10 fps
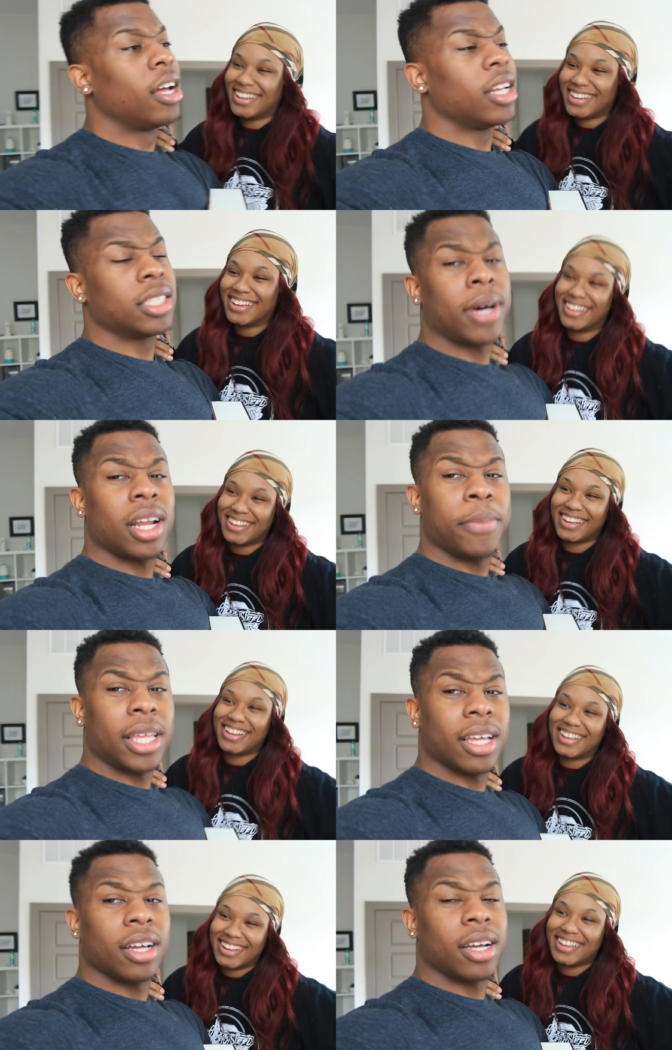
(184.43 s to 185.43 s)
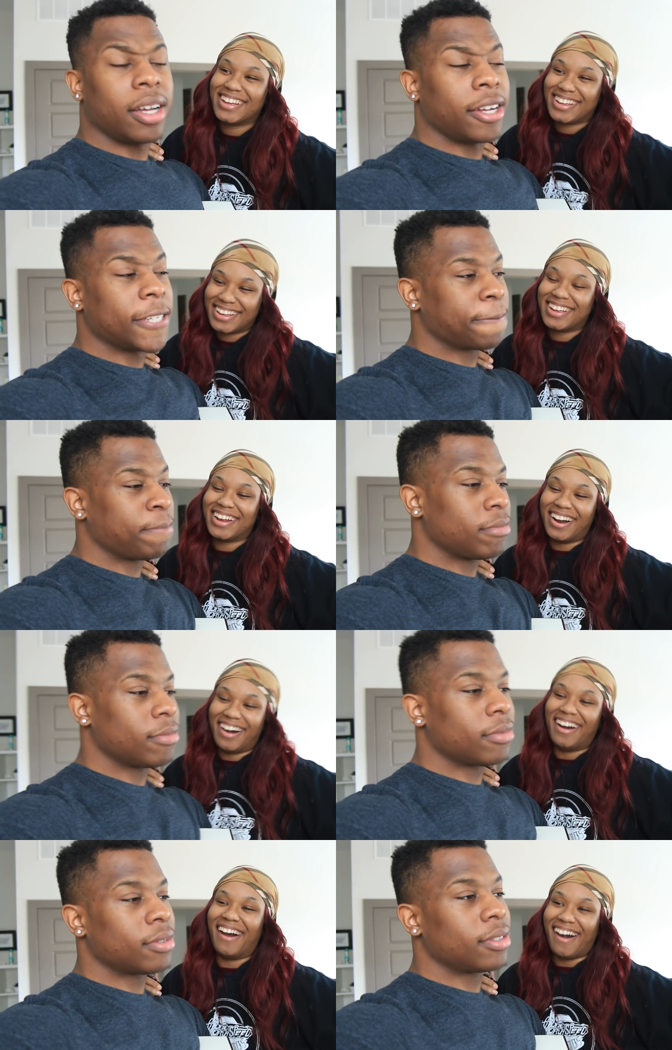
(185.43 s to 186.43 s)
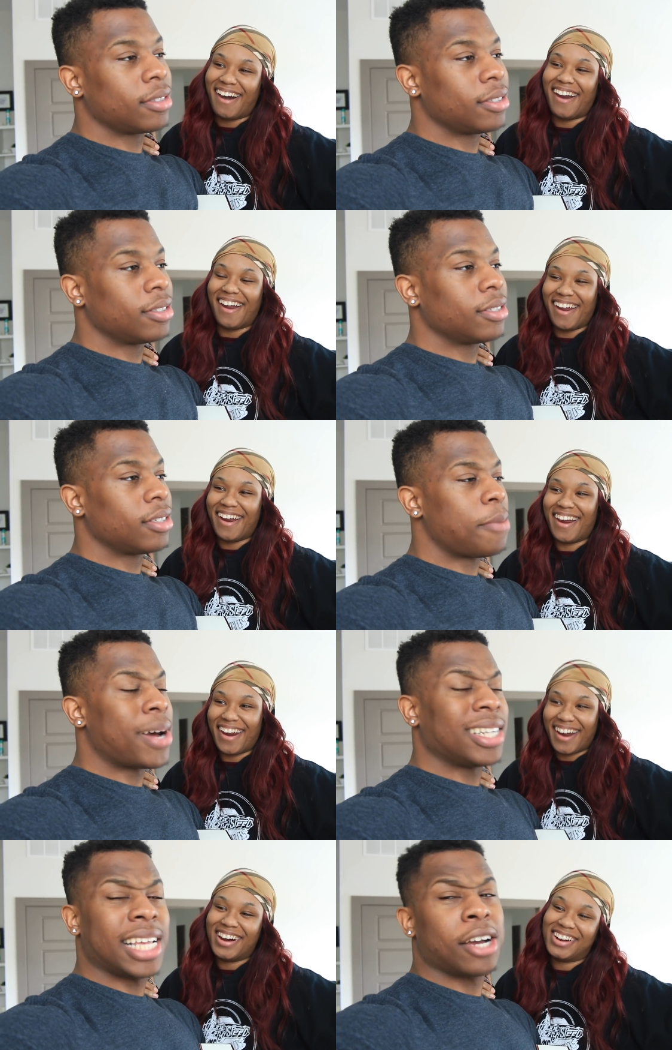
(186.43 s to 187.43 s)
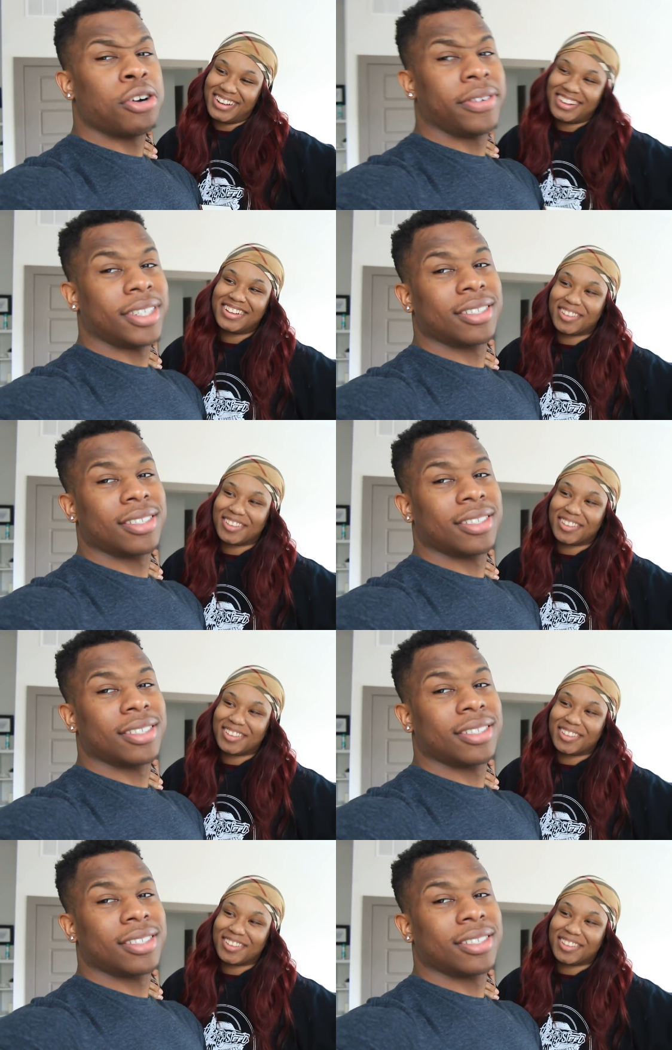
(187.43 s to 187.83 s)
Speaker 1: This about to be uh I'm about to take over.